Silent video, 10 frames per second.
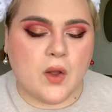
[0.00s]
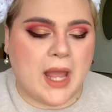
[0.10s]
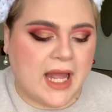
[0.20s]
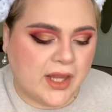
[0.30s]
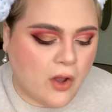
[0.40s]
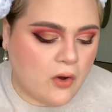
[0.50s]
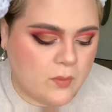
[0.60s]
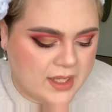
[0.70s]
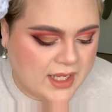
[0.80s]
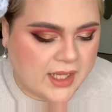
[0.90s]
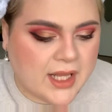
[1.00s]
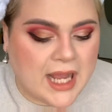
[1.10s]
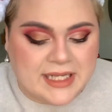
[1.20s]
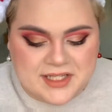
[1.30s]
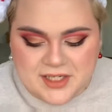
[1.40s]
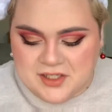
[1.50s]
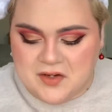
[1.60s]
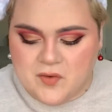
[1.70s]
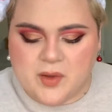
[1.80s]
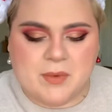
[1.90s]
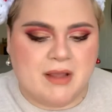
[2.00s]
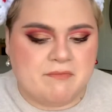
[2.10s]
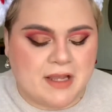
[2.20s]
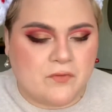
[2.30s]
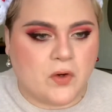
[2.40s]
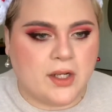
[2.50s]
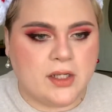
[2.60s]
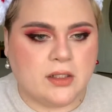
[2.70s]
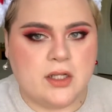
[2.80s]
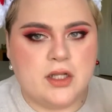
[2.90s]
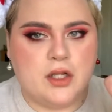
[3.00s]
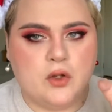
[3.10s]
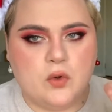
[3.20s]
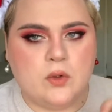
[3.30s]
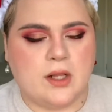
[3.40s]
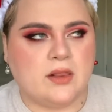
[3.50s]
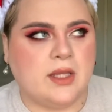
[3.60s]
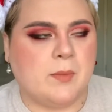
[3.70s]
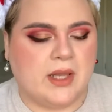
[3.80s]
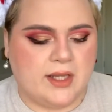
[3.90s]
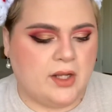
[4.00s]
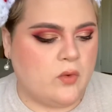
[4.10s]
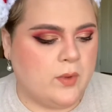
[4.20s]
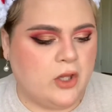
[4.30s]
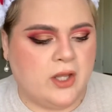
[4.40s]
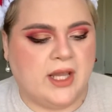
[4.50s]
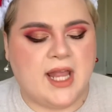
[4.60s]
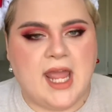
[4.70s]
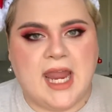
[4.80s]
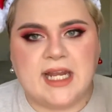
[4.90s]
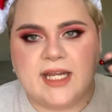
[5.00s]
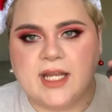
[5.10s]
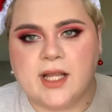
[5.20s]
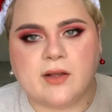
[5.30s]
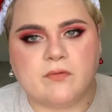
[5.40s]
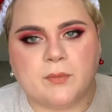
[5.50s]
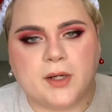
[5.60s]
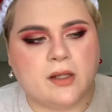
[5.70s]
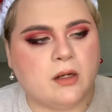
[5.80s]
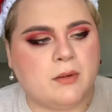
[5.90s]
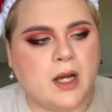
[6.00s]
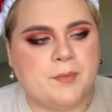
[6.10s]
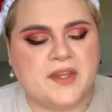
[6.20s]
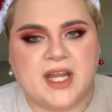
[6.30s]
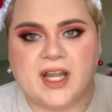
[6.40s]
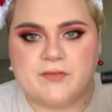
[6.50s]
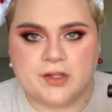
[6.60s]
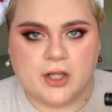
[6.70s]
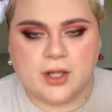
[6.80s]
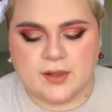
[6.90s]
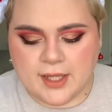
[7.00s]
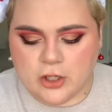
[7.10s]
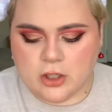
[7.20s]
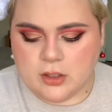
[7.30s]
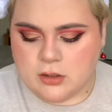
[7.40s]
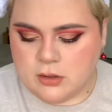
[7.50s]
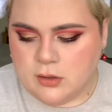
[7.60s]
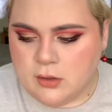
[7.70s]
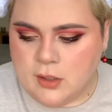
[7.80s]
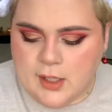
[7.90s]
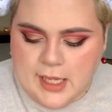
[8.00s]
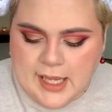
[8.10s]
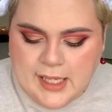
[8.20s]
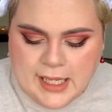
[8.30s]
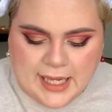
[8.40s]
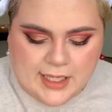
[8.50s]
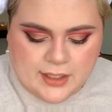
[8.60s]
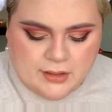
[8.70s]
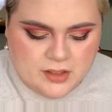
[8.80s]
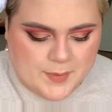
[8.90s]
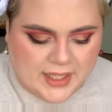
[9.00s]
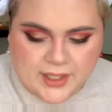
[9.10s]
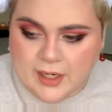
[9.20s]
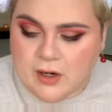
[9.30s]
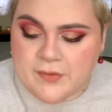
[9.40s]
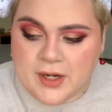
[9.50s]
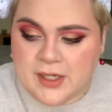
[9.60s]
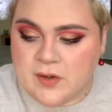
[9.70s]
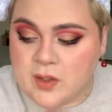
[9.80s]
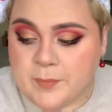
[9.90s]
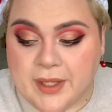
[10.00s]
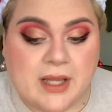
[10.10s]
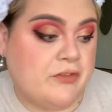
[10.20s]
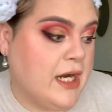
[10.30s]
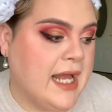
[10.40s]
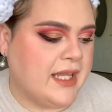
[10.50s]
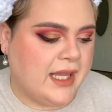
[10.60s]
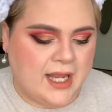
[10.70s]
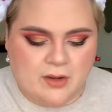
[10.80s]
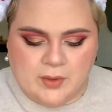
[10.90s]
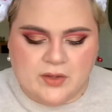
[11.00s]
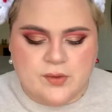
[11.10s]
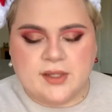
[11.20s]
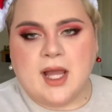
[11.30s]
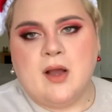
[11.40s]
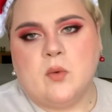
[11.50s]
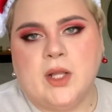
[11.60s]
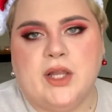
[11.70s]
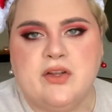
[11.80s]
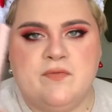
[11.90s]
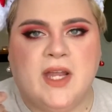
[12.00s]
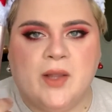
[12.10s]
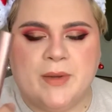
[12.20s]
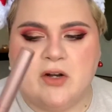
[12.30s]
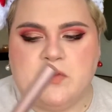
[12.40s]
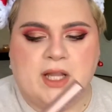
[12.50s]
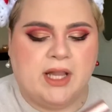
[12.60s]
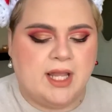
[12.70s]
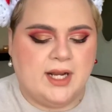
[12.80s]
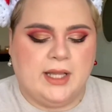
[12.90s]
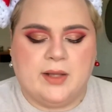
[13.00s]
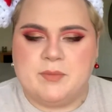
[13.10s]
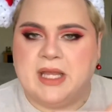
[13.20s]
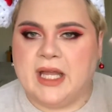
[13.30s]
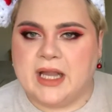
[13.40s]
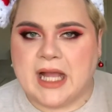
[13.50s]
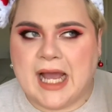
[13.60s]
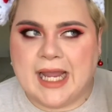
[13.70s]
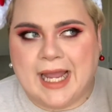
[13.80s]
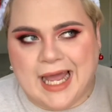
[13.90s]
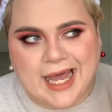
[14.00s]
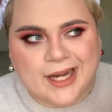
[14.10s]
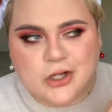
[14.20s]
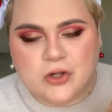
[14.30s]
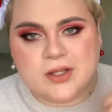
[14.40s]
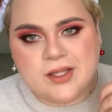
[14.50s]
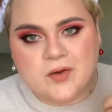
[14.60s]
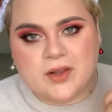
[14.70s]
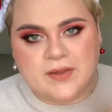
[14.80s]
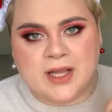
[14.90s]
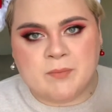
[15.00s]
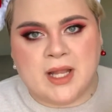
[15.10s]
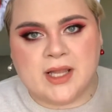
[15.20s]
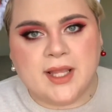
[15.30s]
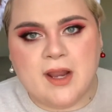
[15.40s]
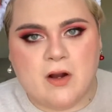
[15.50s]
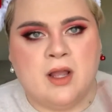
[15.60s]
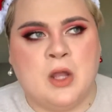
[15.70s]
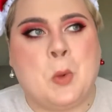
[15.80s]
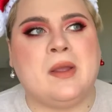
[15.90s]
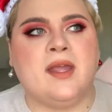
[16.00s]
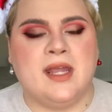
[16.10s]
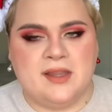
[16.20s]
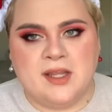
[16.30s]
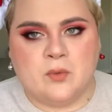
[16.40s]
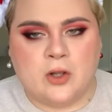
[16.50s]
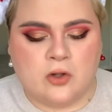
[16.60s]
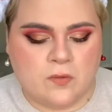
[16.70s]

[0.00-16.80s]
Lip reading: as always, I did use my favorite nude lipstick, which is Hades from ColourPop, the Disney Villains collection. And the mascara that I used, because I forgot to say I was doing that, was Too Faced Better Than Sex, because I actually used this mascara in the original